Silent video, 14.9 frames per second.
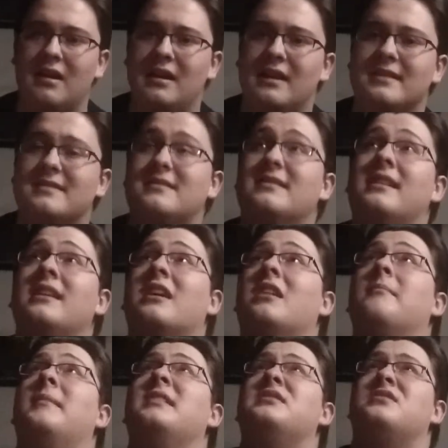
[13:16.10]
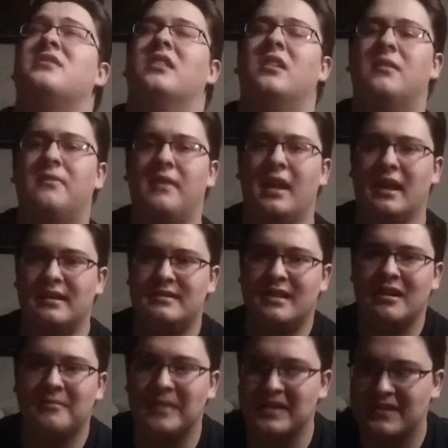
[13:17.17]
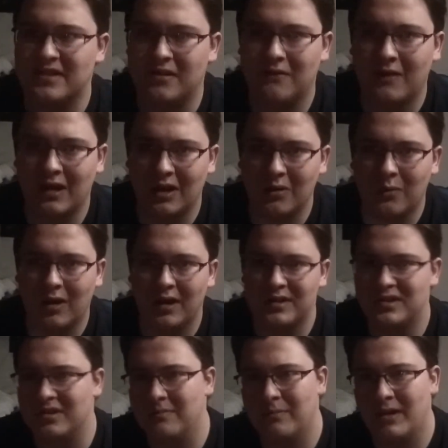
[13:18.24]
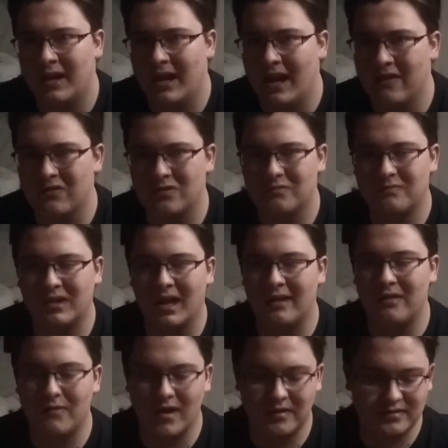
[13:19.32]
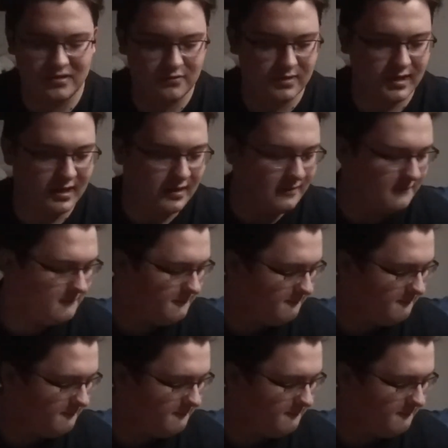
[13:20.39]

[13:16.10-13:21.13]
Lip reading: it's sitting on my shelf, and I tell myself I need to watch it, but I haven't gotten around to it yet.